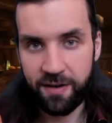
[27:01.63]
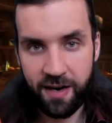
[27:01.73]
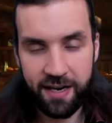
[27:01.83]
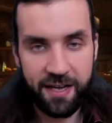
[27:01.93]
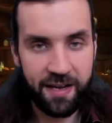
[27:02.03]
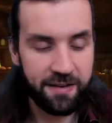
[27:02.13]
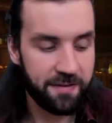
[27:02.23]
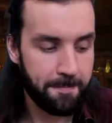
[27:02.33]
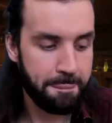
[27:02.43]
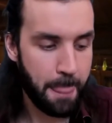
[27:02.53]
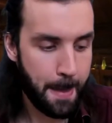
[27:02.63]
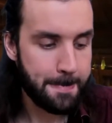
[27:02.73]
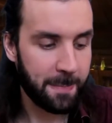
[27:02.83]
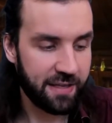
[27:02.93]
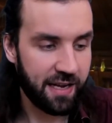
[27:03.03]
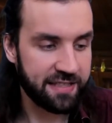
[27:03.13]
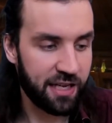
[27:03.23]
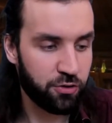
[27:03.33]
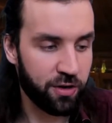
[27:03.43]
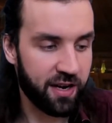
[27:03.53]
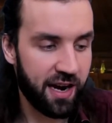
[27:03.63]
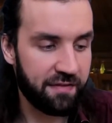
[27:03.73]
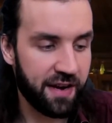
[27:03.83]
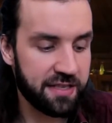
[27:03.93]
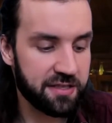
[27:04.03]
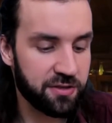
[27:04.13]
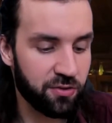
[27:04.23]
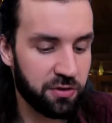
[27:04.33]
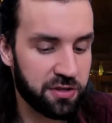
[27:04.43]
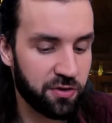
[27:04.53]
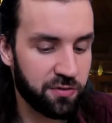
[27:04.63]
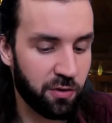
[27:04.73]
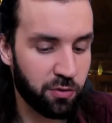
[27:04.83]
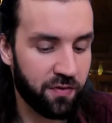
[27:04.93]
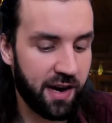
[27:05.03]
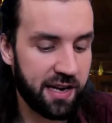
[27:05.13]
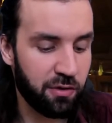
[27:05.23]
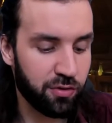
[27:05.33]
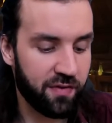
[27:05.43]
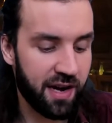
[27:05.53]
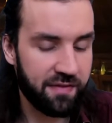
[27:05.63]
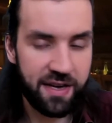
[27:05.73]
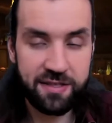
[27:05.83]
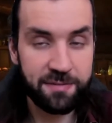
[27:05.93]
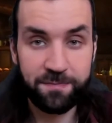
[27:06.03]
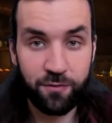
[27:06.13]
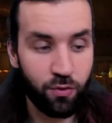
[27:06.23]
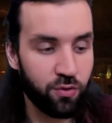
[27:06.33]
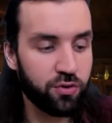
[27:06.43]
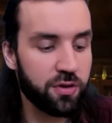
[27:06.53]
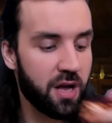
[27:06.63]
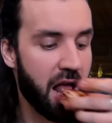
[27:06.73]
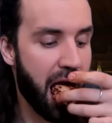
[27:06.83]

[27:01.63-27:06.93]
honey and it has naturally high fats, so it's a lot of honey, a lot of high fats, no good.